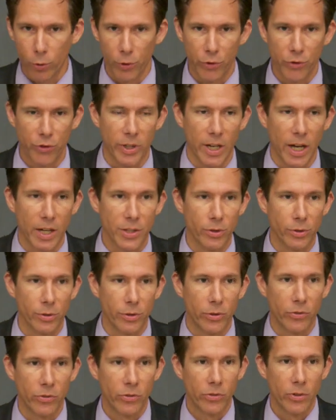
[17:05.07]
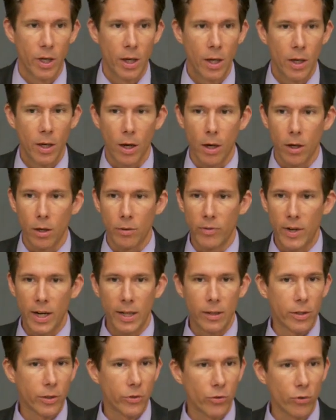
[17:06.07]
Christian nationalists are
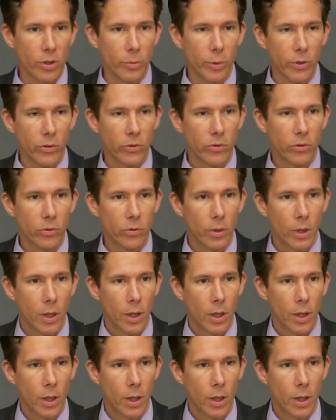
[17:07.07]
violent extremists.